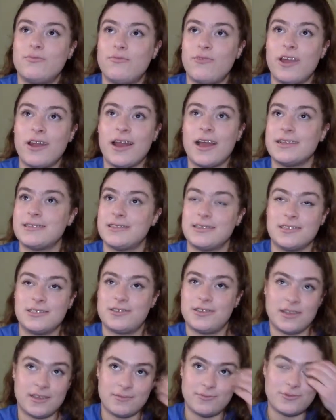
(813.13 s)

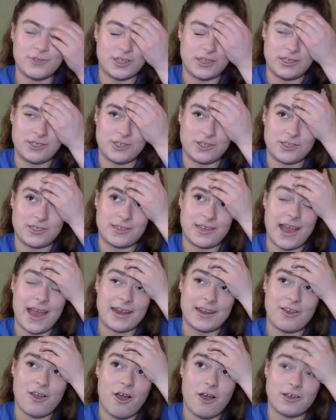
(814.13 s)
realises that she just
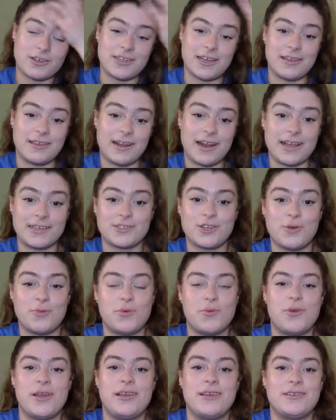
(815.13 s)
kind of cocked it in the last
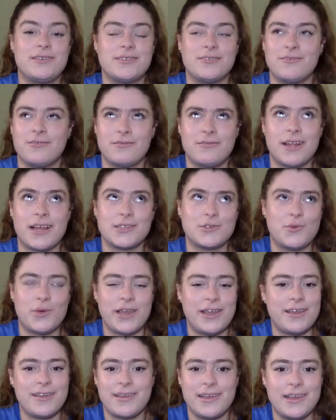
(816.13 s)
couple of weeks, or last
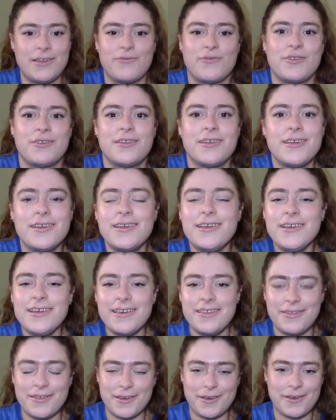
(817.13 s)
week even,
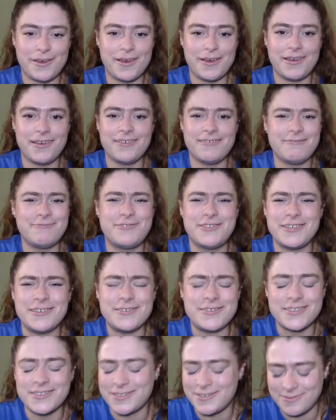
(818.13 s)
that
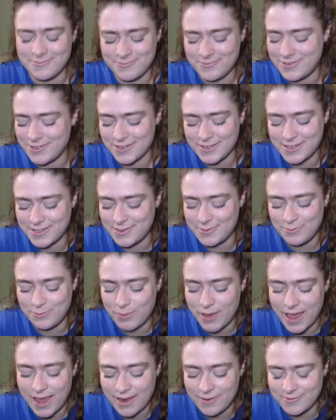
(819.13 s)
she's just
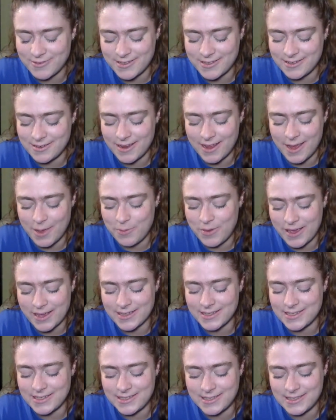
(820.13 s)
behaved a
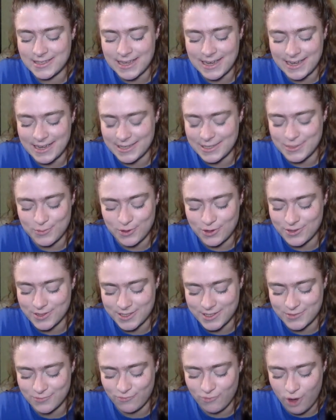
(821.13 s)
bit silly
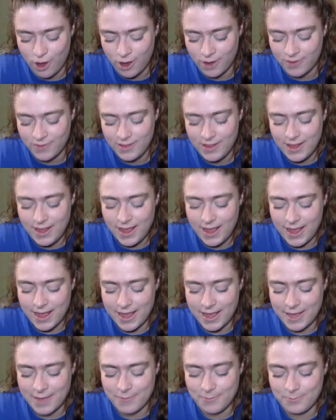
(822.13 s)
towards Ron,
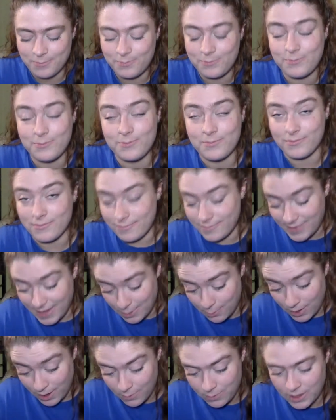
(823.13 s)

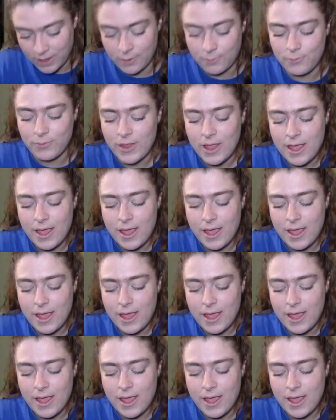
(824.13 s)
in my opinion.